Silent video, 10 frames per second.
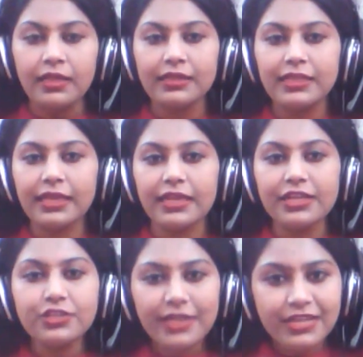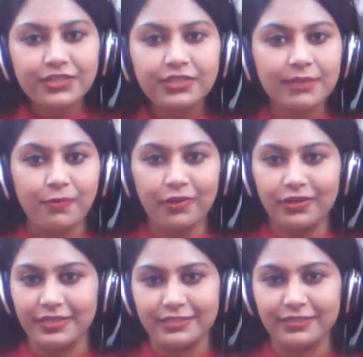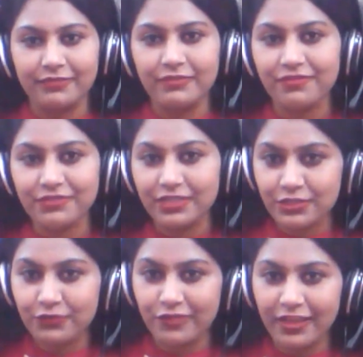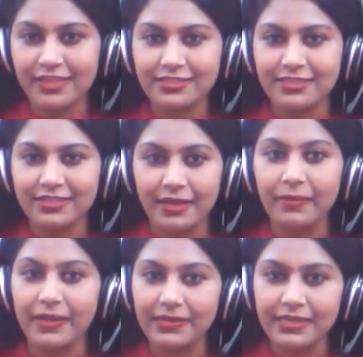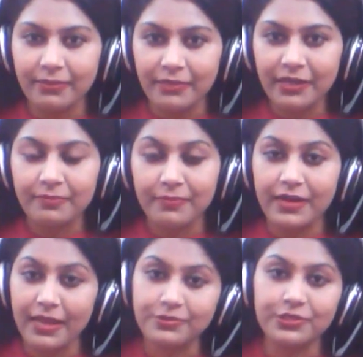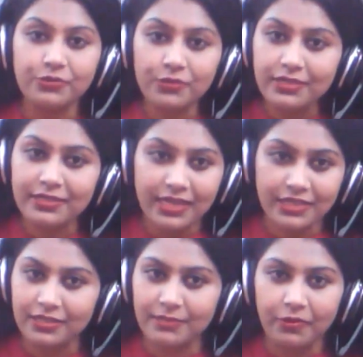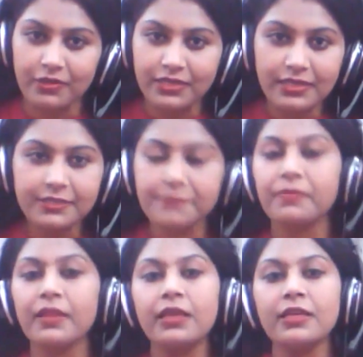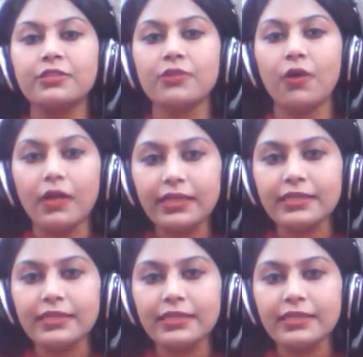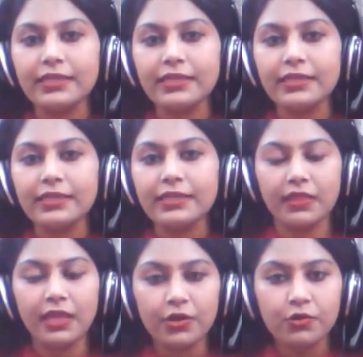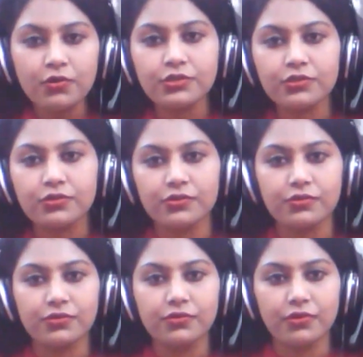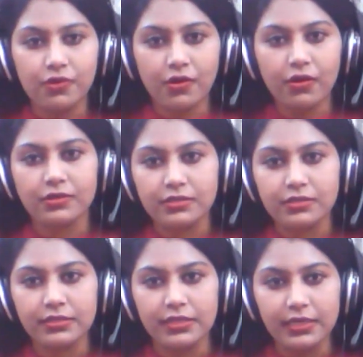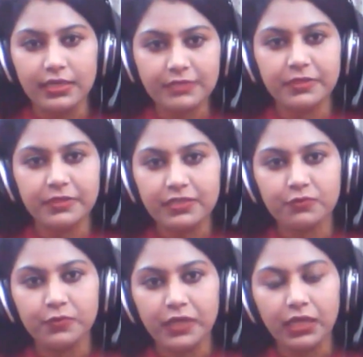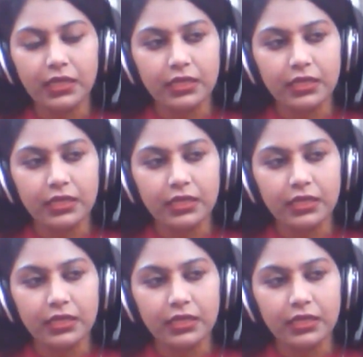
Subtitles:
The international politics, we have just faced a pandemic, perhaps due to international politics. So all these things, the root cause is because we